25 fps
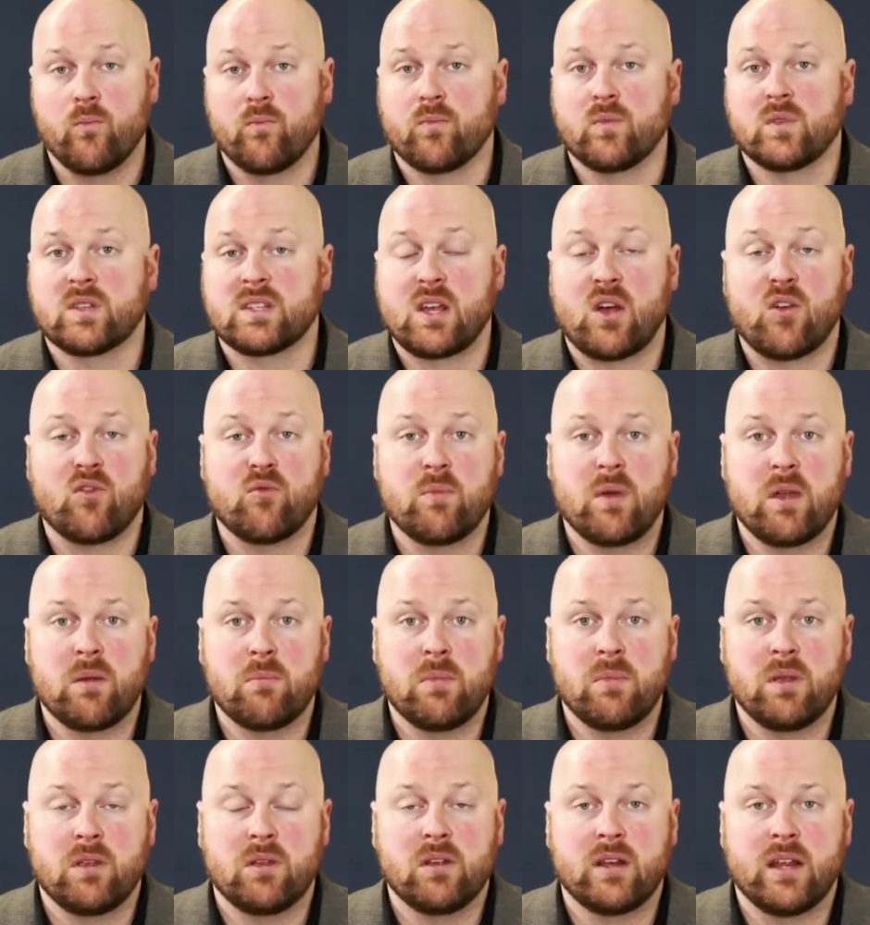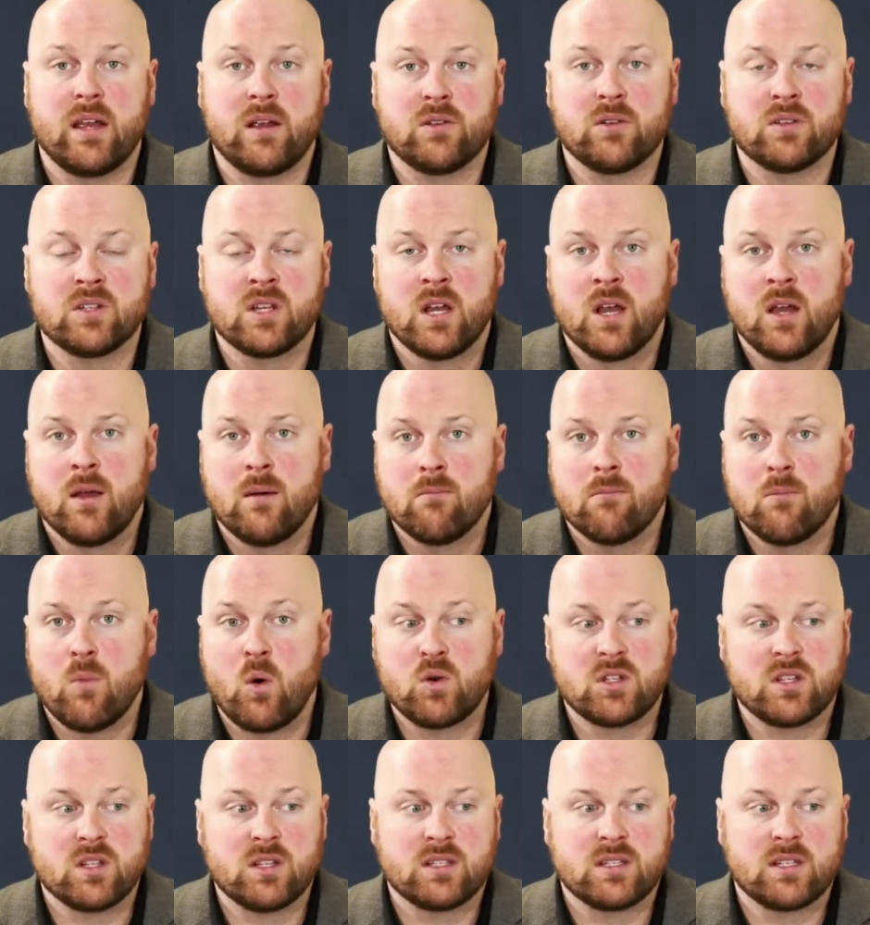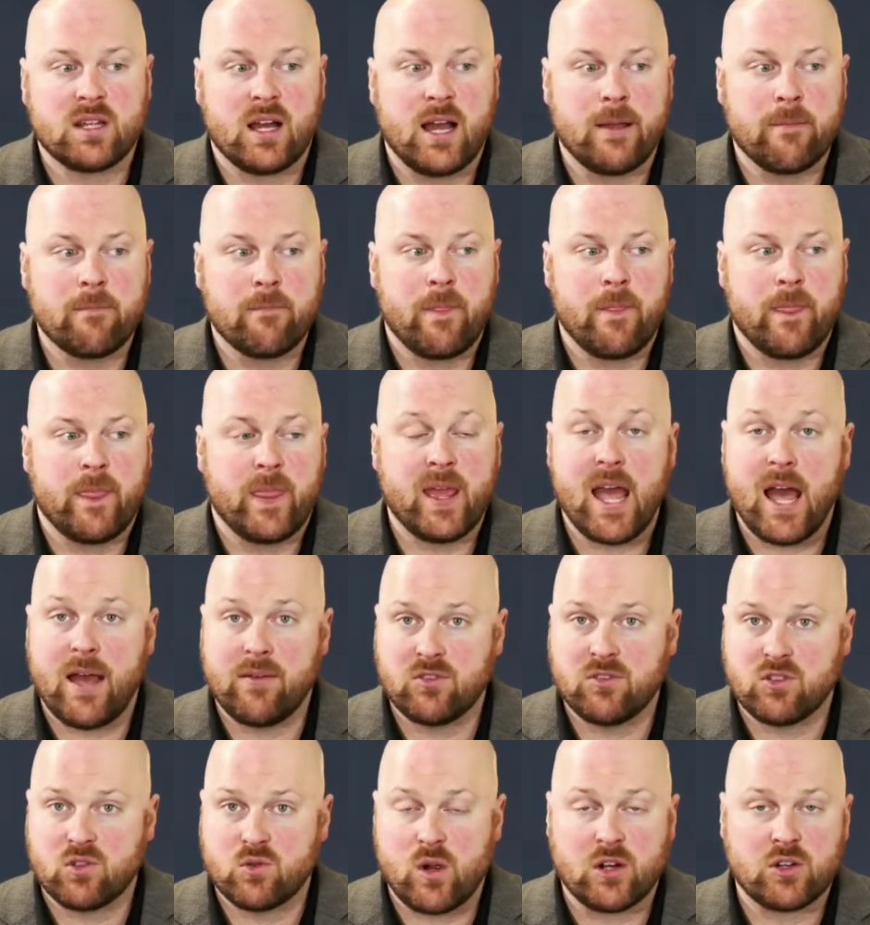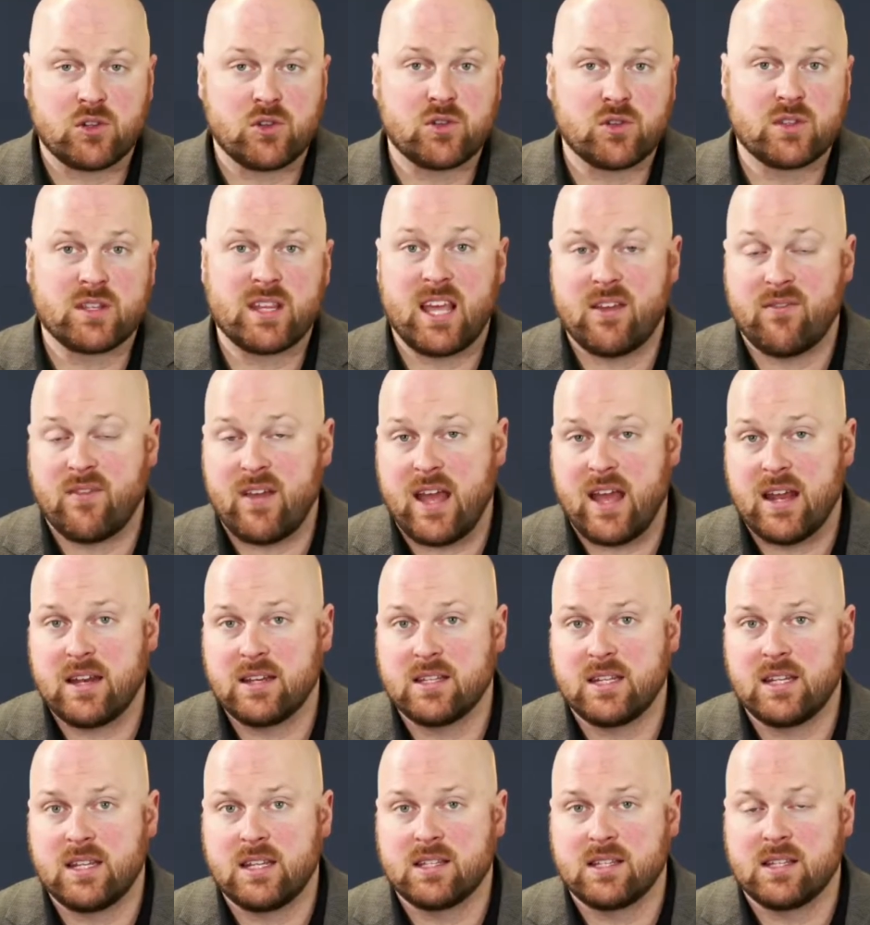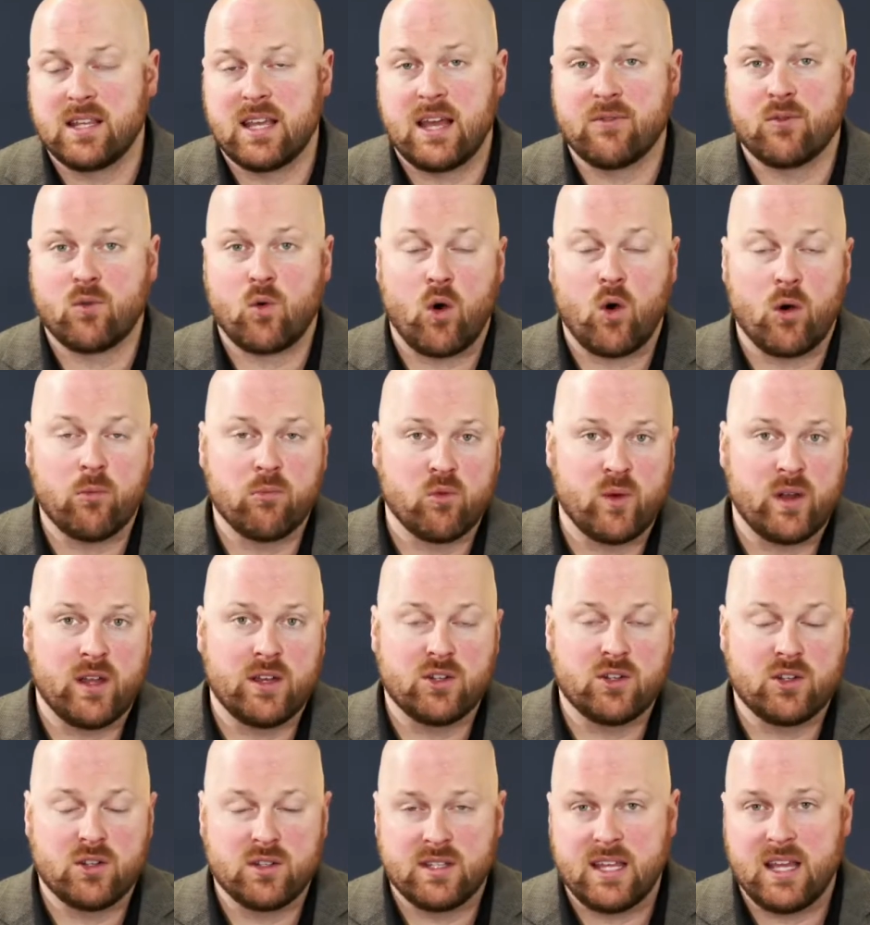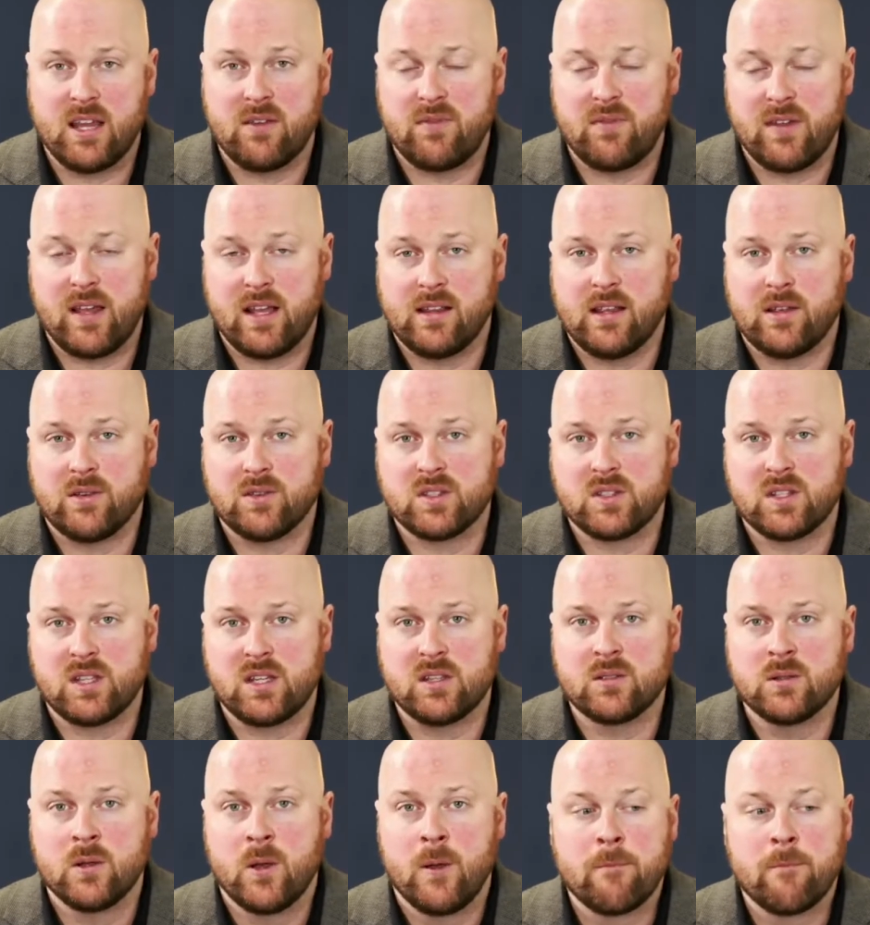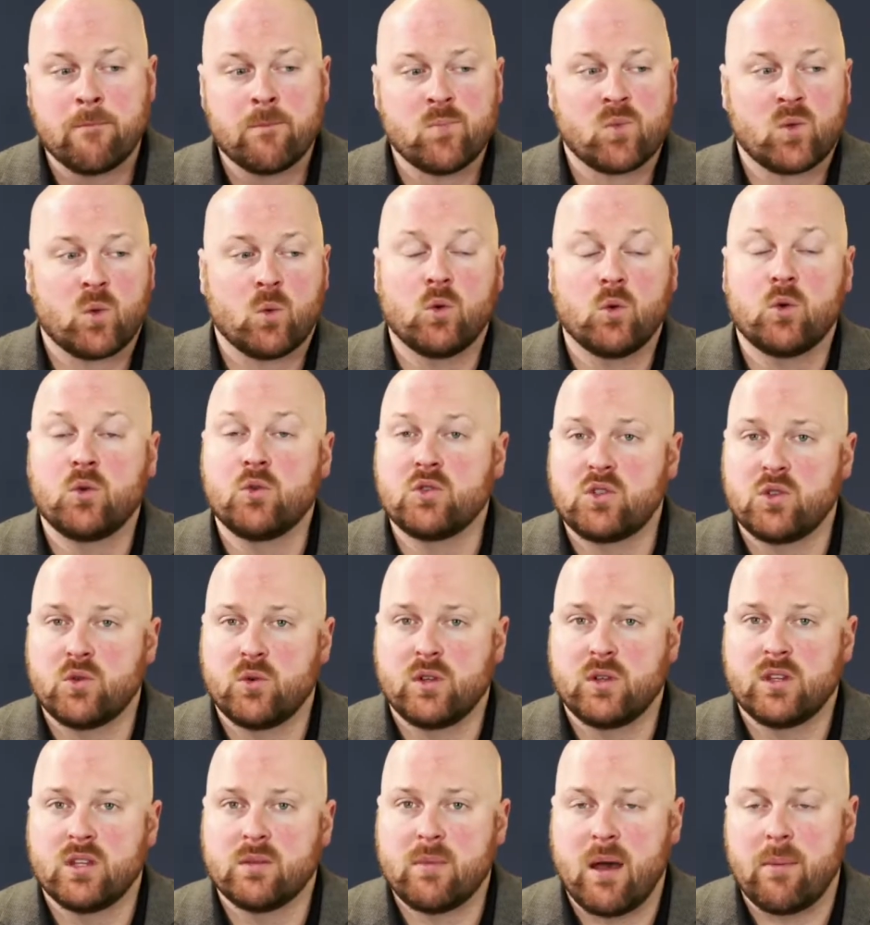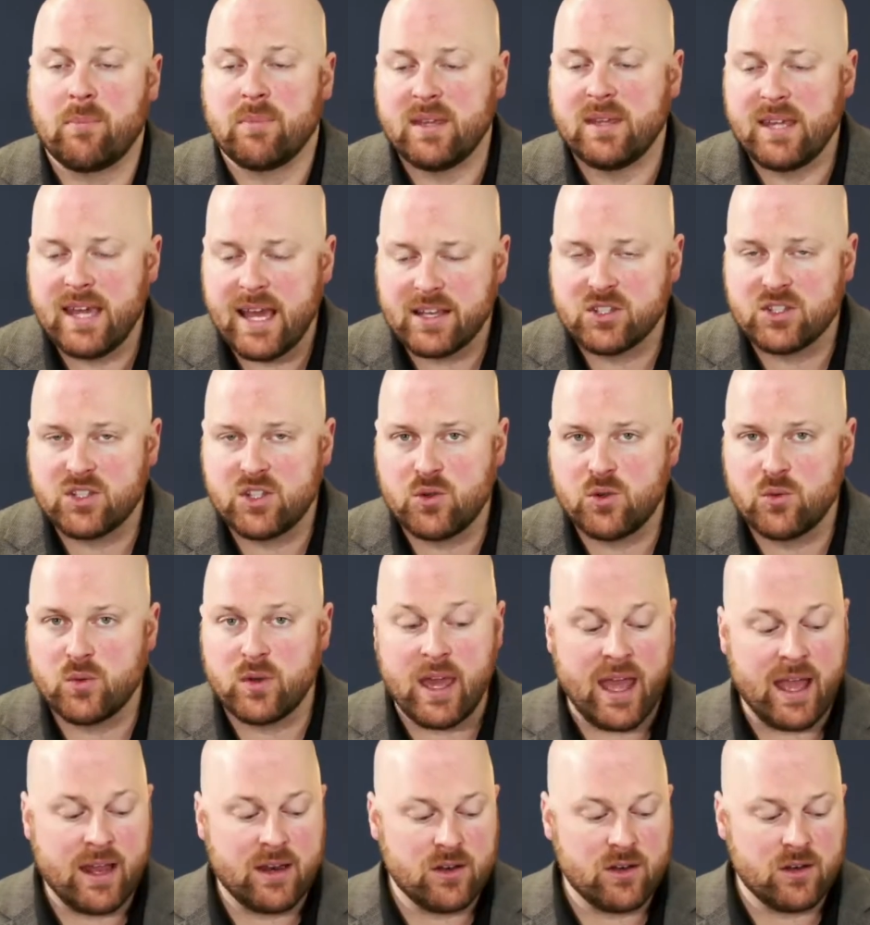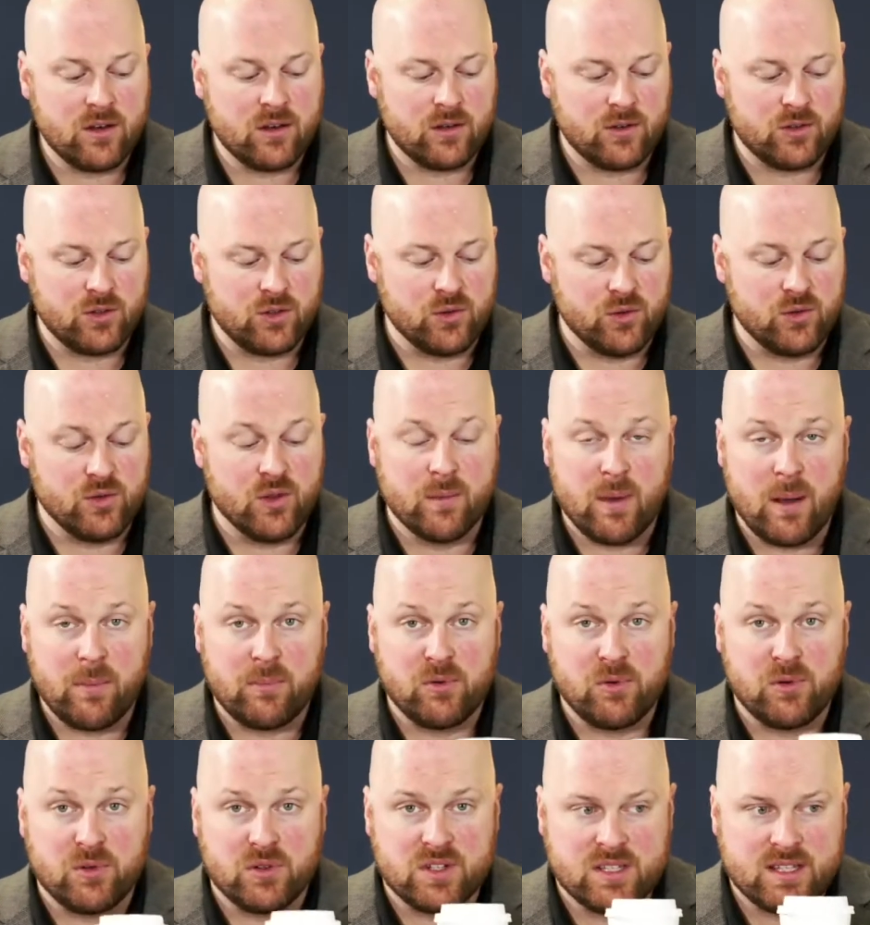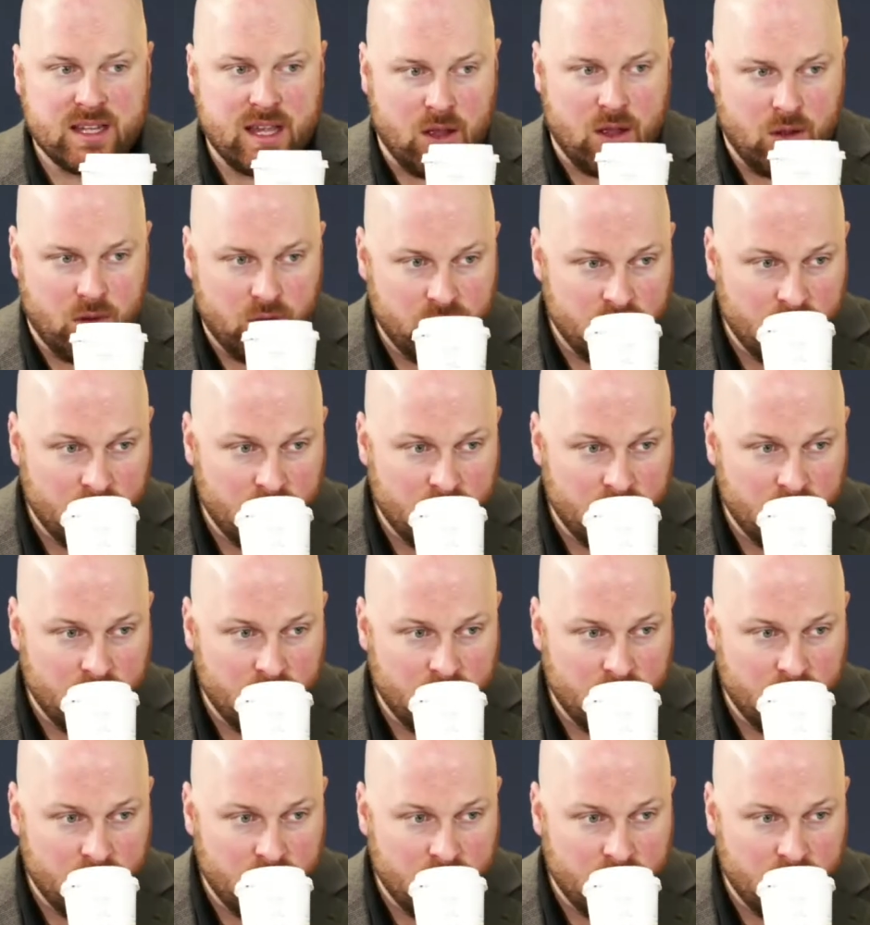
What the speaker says: Self-made millionaires, most of the time, they have structures, they have entities, they have corporations, they have LLCs. Well, who's doing them up? Yes, you can do them up yourself.